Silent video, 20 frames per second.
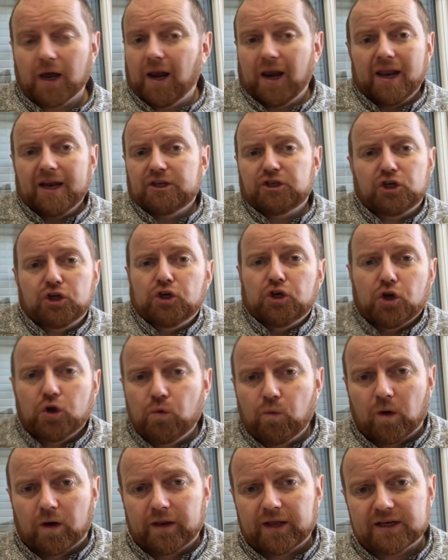Unless you
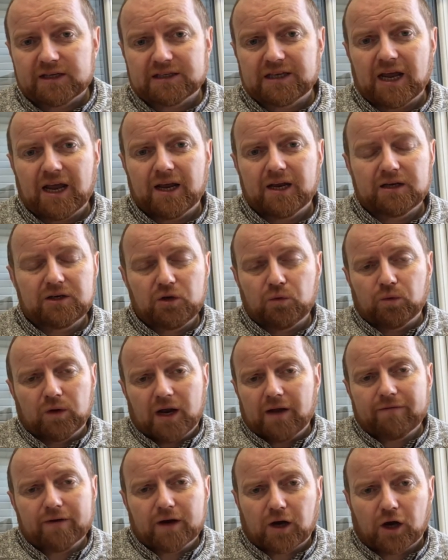knew what this did, you
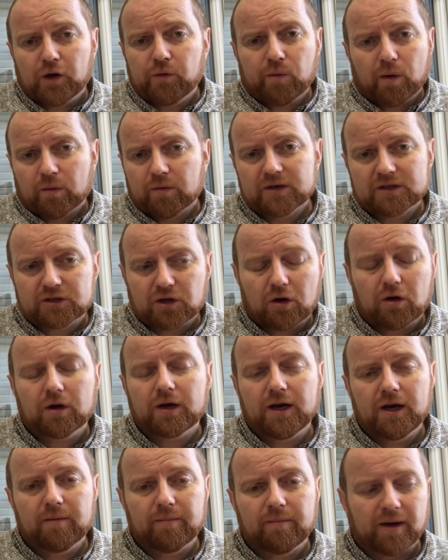wouldn't have a clue what I was
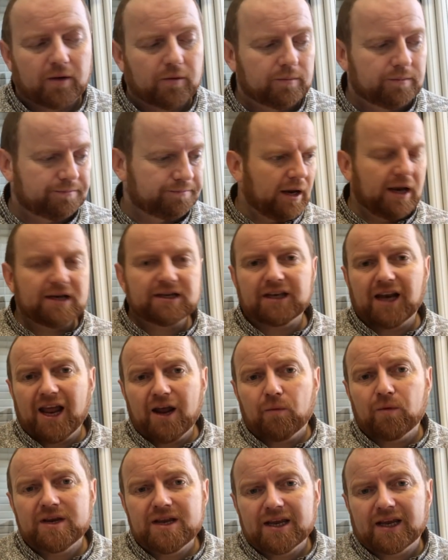talking about. It's
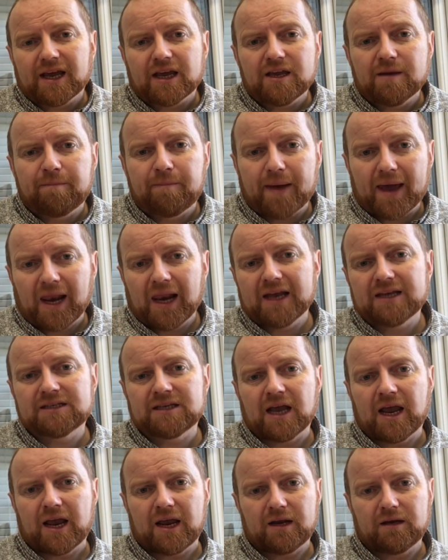like when you get your
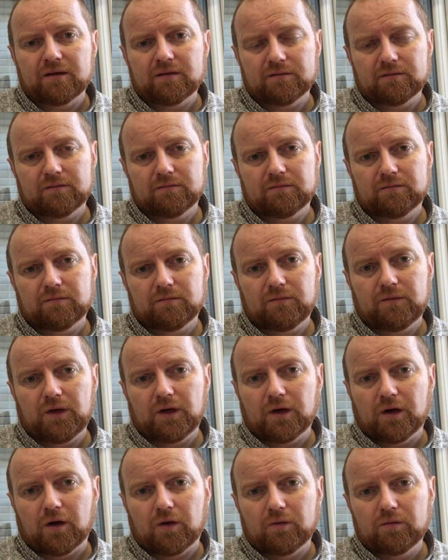bellatane, you
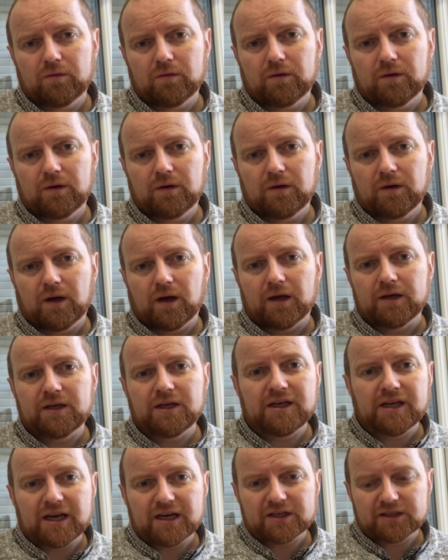know, and
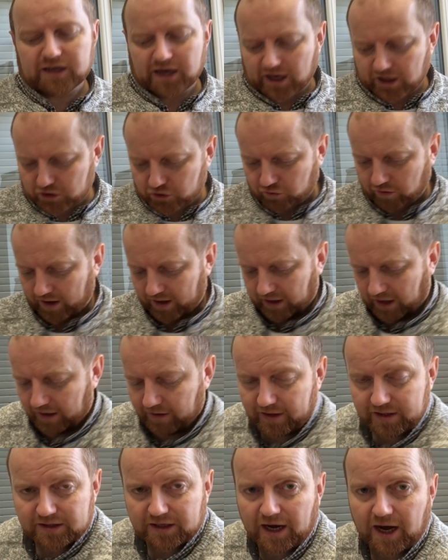your yeast extract, like
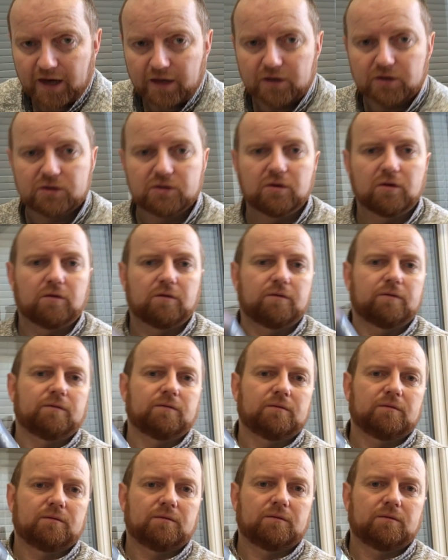this kind of stuff.